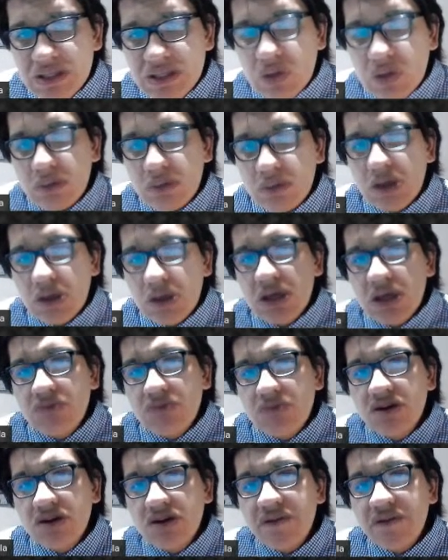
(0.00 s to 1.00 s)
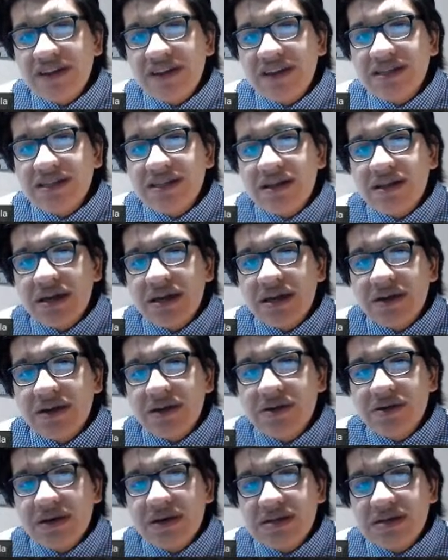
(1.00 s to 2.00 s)
So very basically here
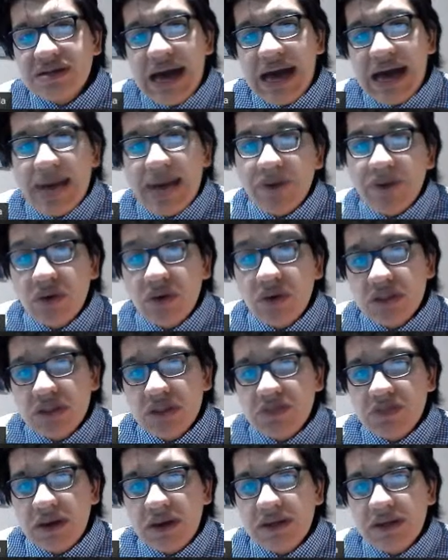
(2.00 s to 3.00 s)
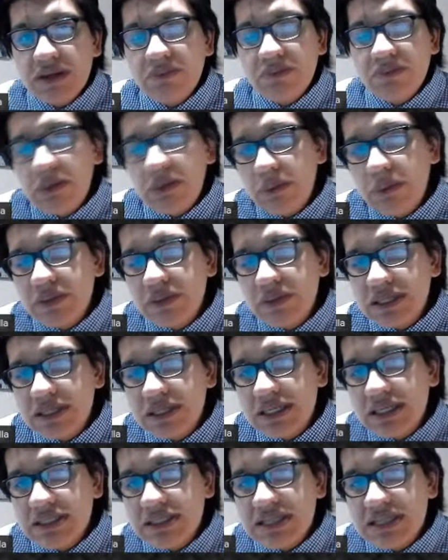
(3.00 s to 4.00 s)
you guys are happy or despondent probably
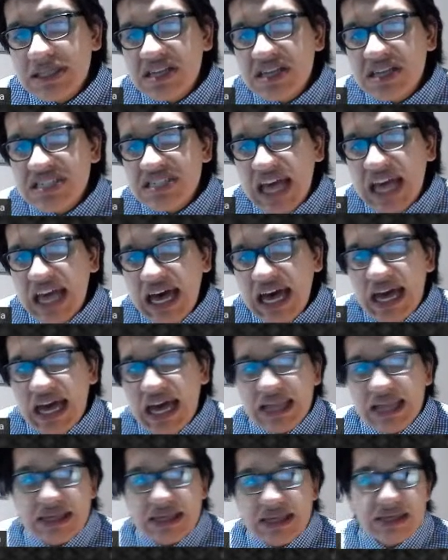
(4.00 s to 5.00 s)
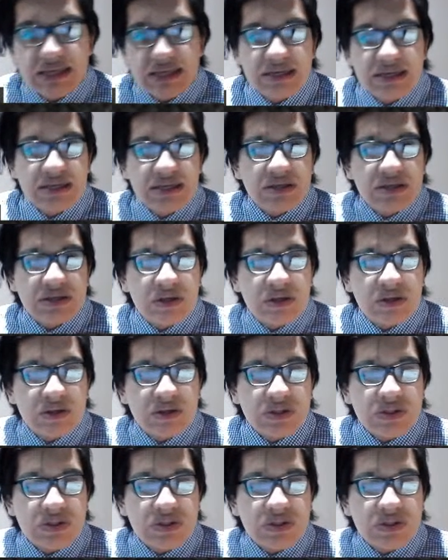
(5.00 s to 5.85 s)
is sad, you know?